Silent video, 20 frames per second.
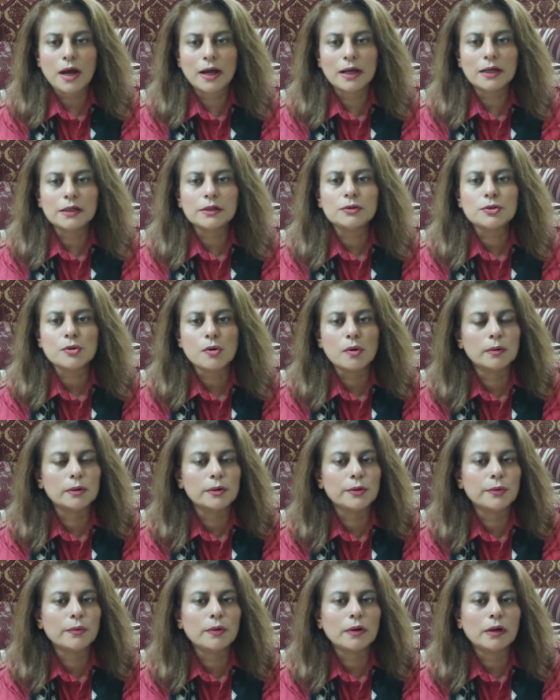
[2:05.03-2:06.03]
I
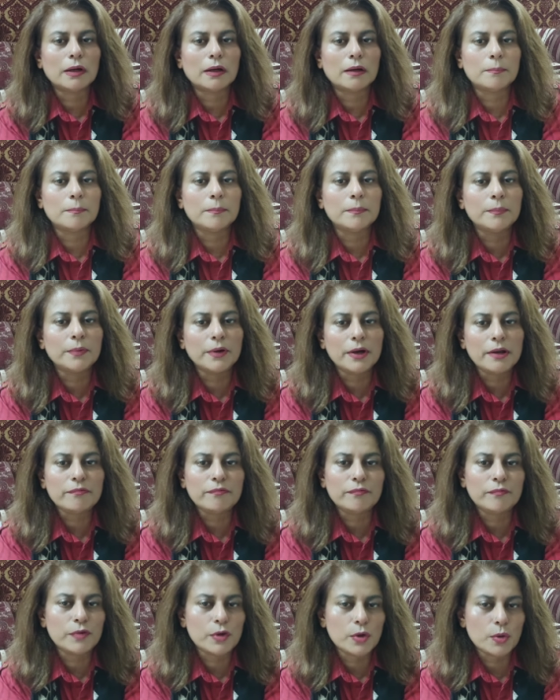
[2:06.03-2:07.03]
told you a
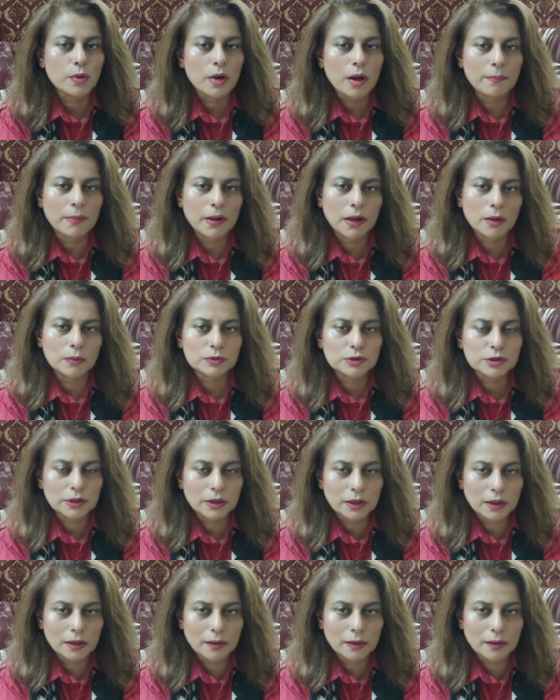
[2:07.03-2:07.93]
brief view about